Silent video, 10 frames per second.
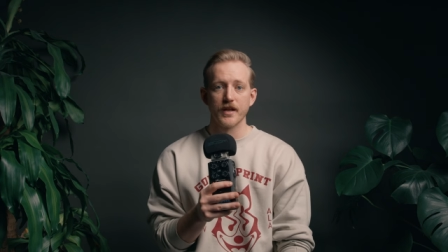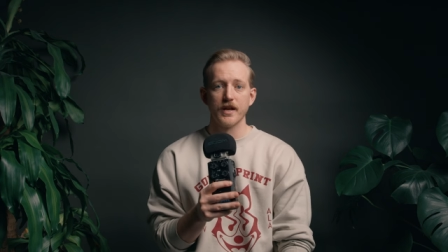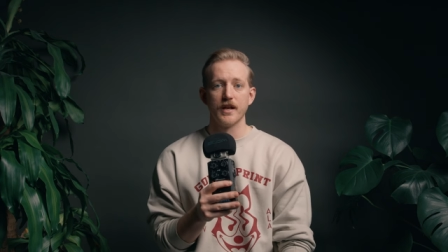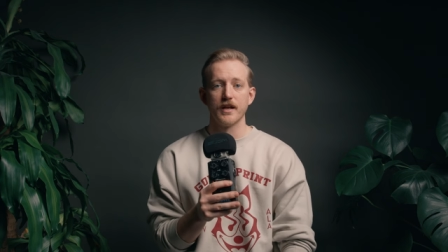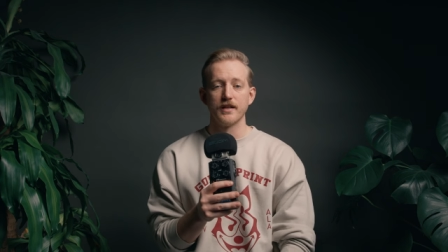
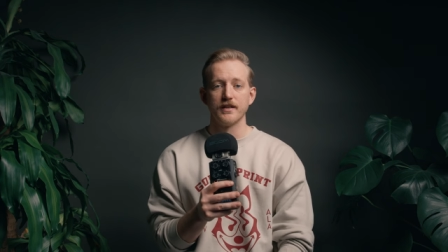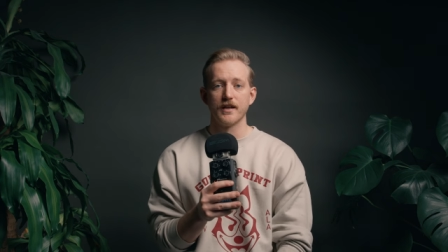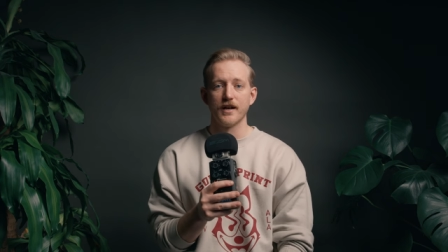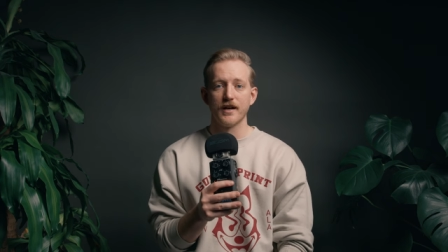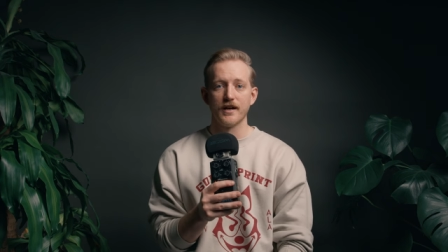and
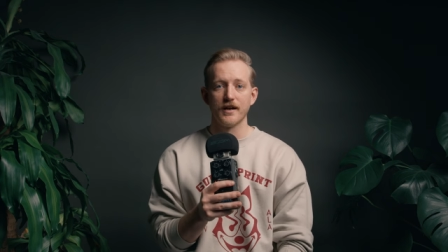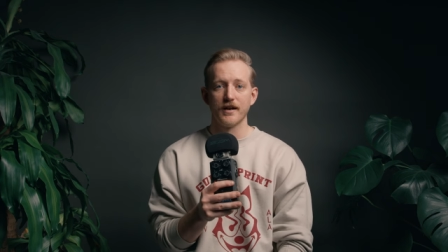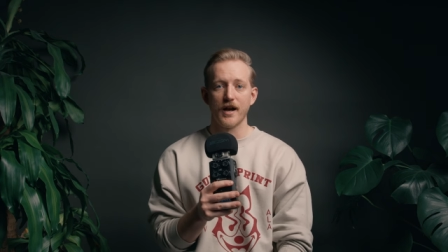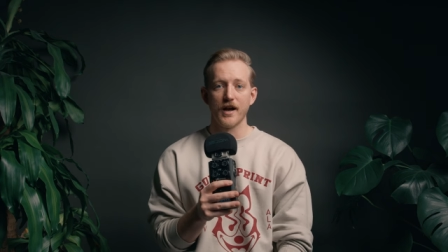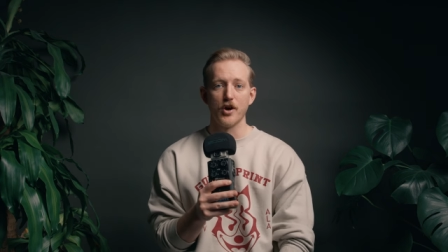
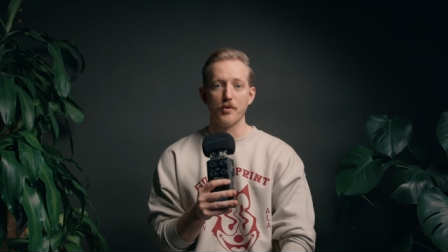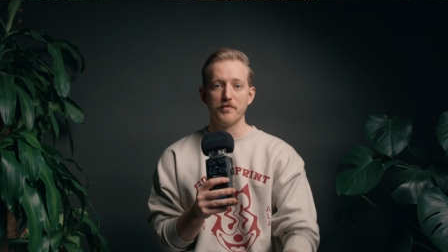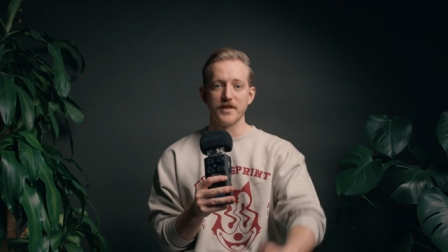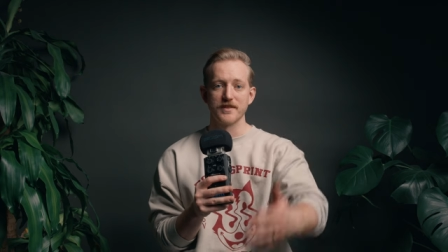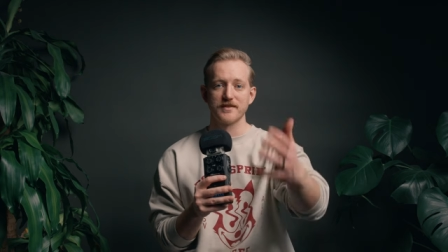uh, I
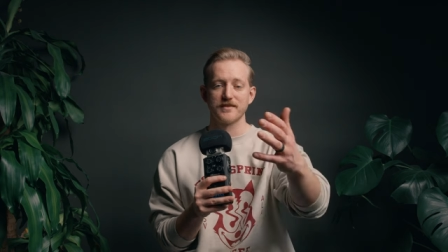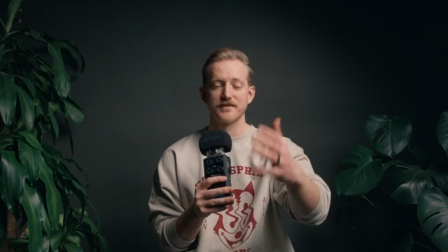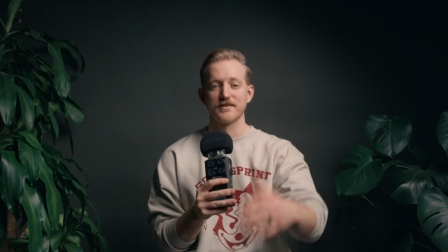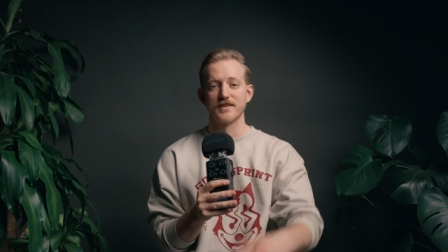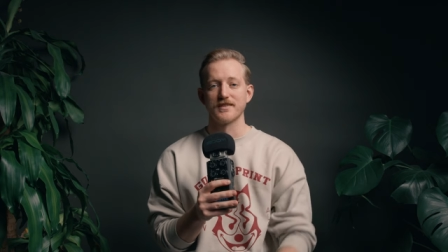hope this
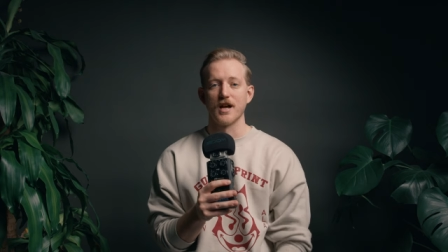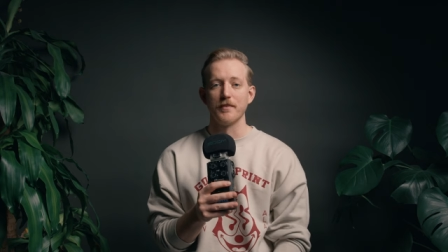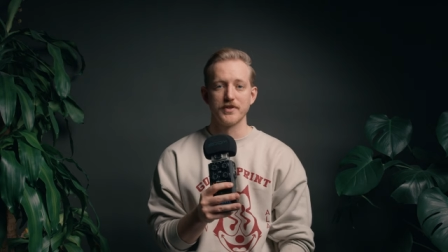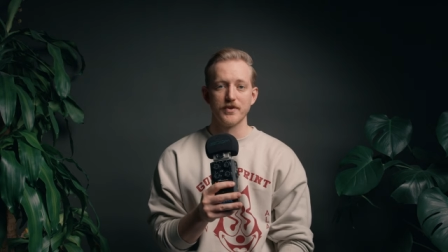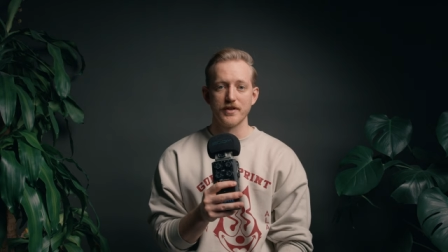this
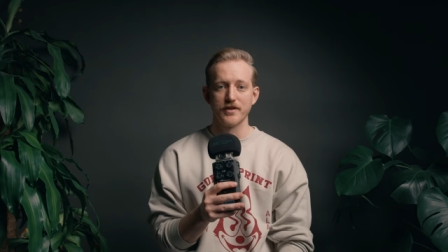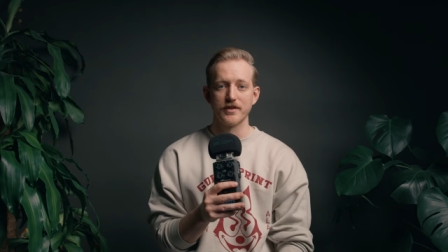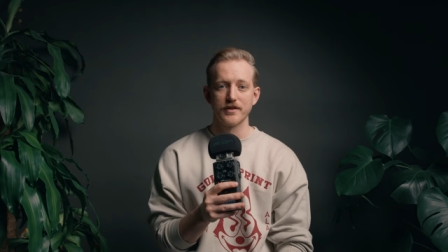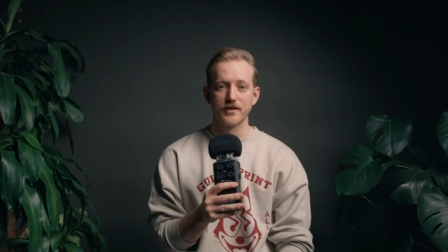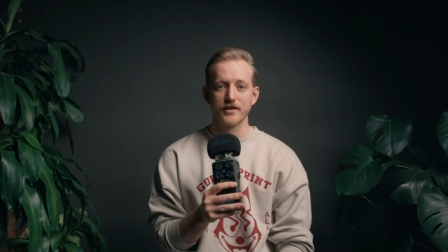helps you on
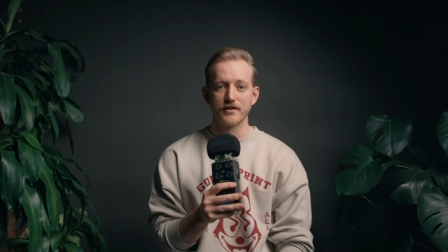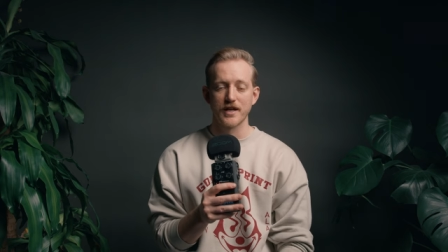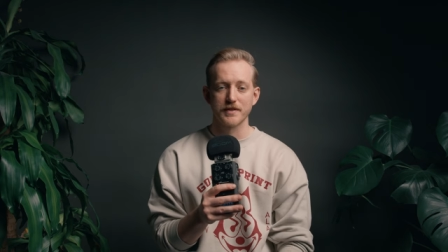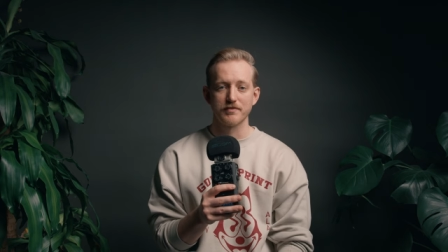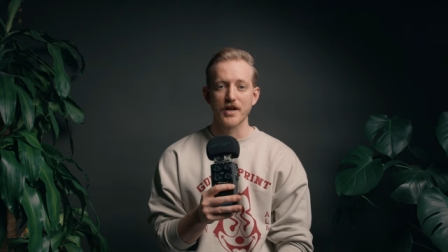your your
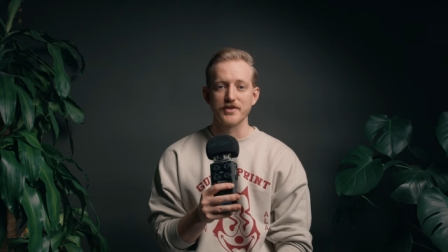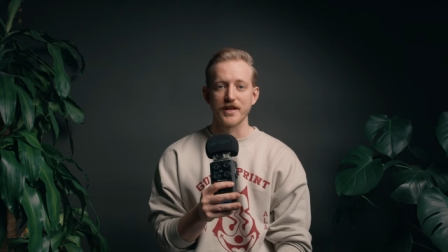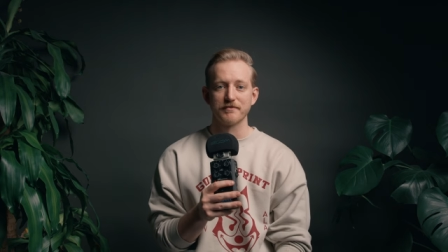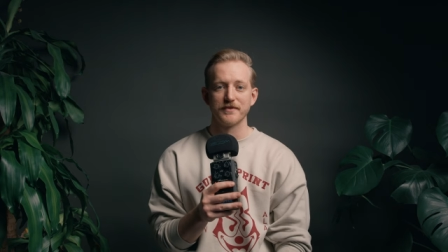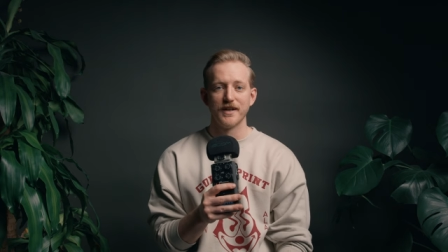next
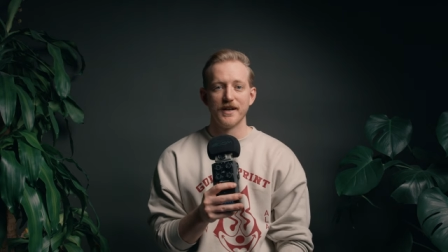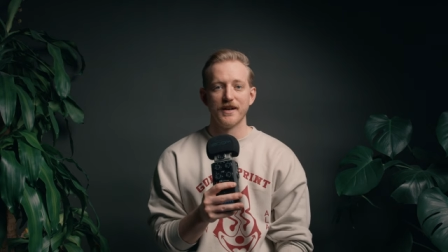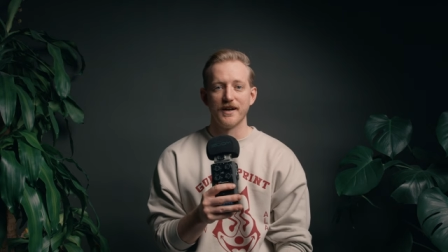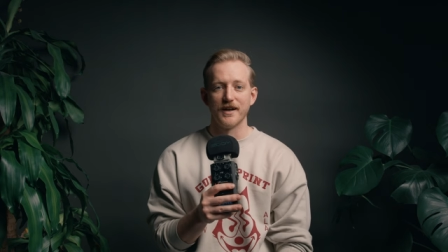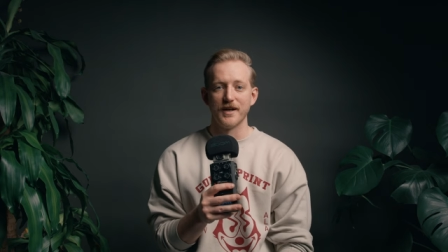project.
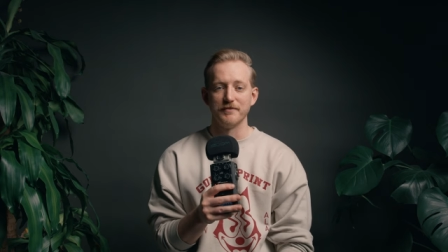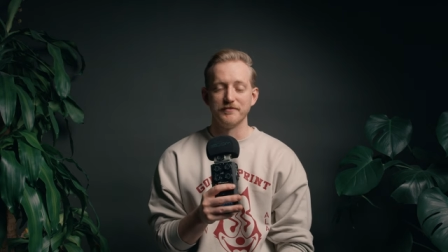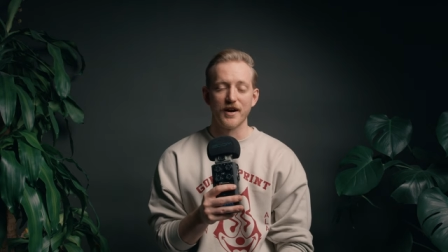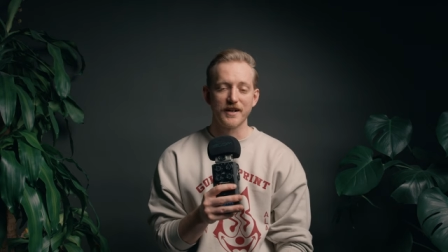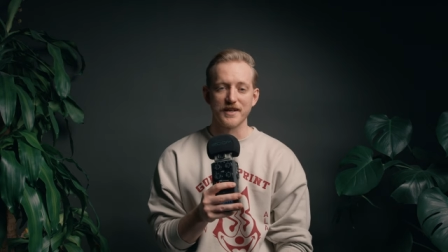Um,
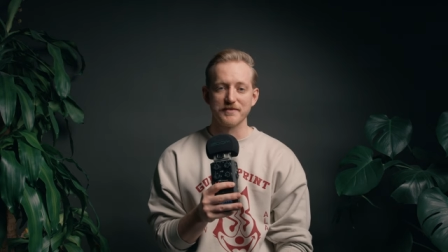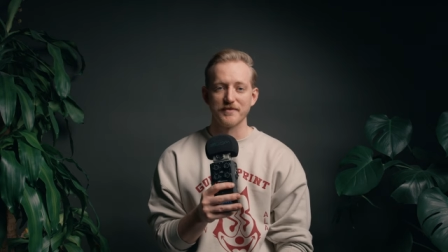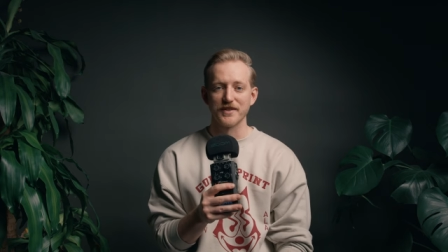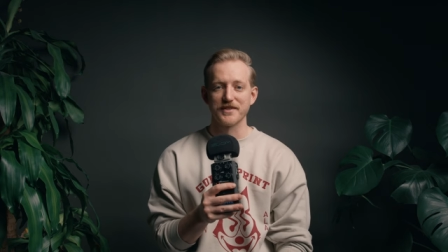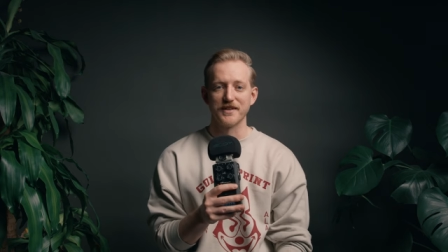all right, guys.
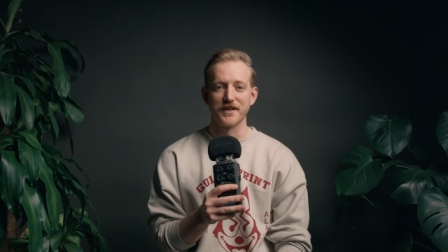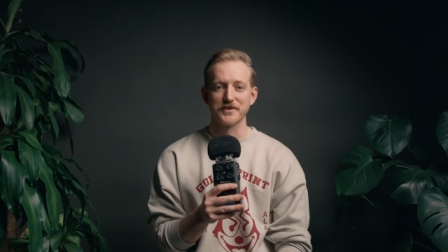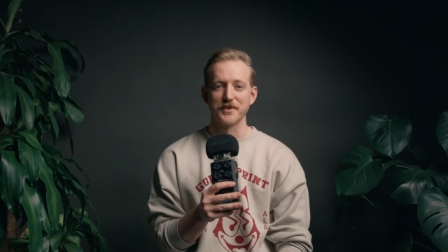I'll see you in the next